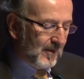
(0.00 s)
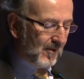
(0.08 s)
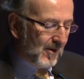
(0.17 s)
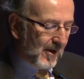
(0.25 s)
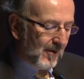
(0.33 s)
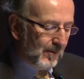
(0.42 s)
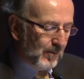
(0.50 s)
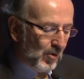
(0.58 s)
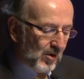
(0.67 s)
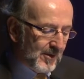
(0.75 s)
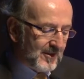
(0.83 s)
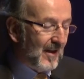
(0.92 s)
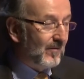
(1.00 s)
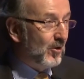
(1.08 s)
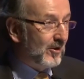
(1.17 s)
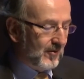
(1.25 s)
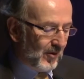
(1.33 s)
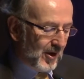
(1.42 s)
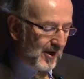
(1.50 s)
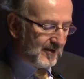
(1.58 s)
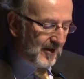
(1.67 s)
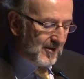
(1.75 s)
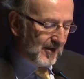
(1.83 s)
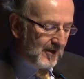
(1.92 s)
The programme itself looks very
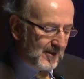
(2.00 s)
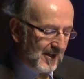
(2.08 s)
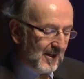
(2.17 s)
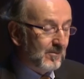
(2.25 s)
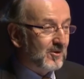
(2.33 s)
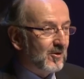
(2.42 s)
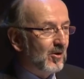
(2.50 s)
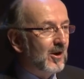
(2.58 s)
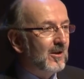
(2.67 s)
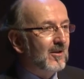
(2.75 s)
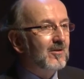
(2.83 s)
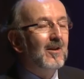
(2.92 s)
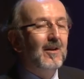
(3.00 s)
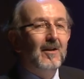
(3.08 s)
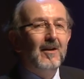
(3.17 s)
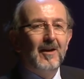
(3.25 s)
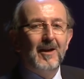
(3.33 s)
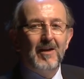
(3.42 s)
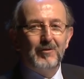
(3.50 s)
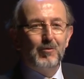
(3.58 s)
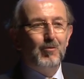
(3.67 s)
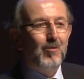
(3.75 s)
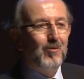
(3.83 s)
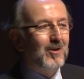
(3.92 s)
exciting indeed. I'm sorry that I have to
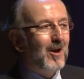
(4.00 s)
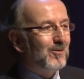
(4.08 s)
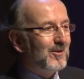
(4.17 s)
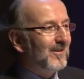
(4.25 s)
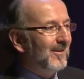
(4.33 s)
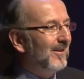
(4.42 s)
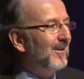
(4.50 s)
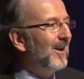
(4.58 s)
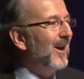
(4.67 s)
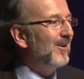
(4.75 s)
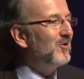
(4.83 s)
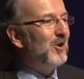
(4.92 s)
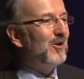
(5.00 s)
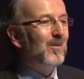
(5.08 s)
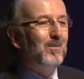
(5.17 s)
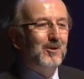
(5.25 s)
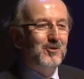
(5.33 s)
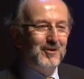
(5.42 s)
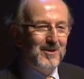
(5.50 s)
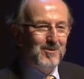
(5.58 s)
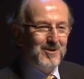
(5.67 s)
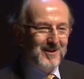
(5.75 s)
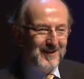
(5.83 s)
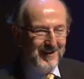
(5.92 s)
go over now and chair a budget
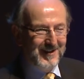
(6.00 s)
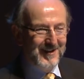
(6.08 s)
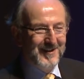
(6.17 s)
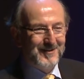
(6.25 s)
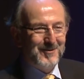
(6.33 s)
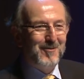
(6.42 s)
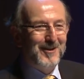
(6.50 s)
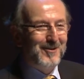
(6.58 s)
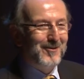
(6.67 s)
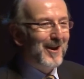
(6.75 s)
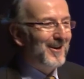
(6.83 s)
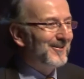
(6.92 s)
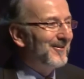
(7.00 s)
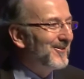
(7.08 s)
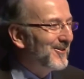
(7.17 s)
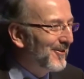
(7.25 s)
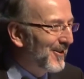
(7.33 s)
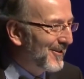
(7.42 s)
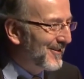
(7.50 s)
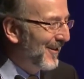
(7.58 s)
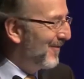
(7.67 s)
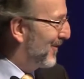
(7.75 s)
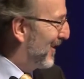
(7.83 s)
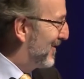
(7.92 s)
committee. So while you guys are enjoying
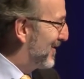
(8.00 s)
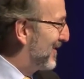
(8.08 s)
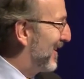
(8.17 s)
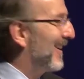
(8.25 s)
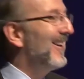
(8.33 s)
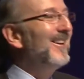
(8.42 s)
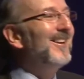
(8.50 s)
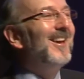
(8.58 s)
yourself with interesting